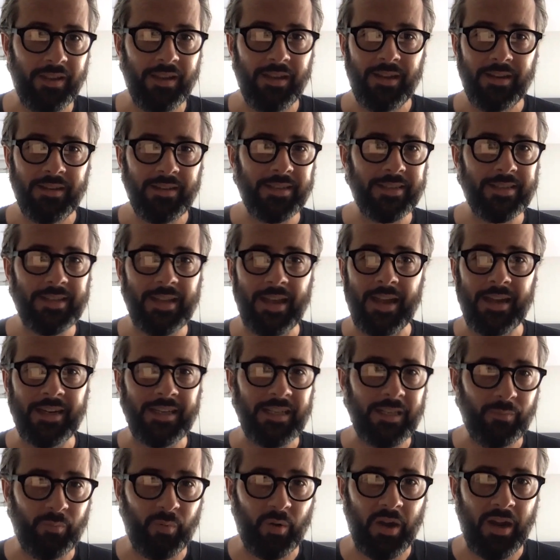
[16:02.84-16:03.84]
design
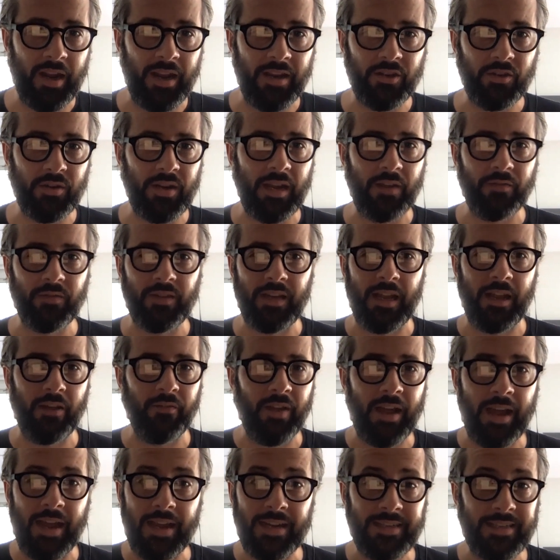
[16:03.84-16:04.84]
and brand, you have to have
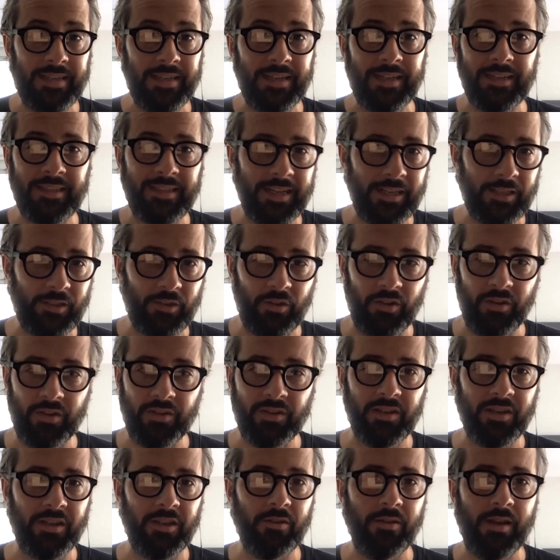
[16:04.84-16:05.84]
IT and technology,
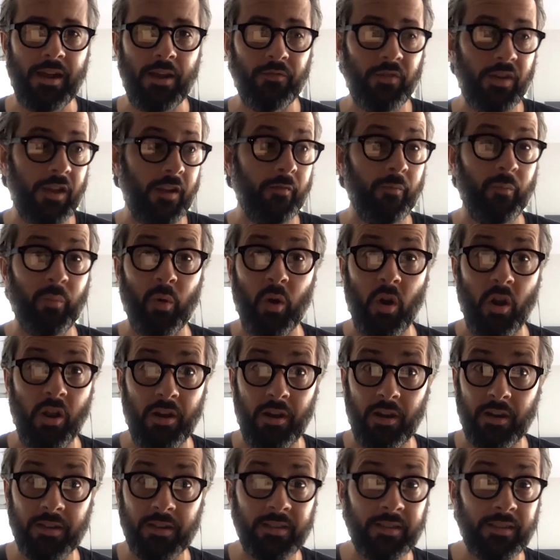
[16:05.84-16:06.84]
you have to have
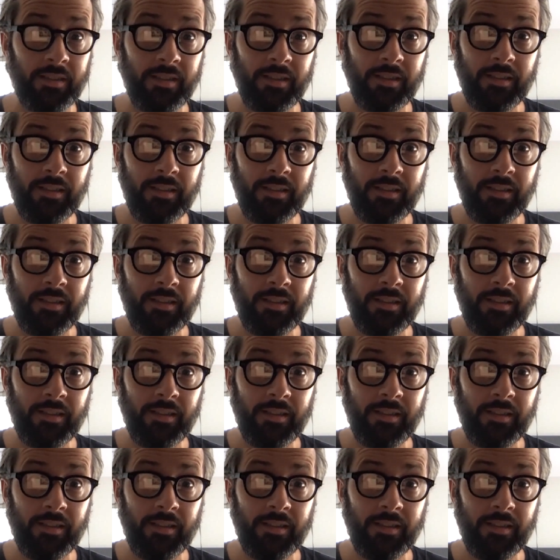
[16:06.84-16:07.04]
product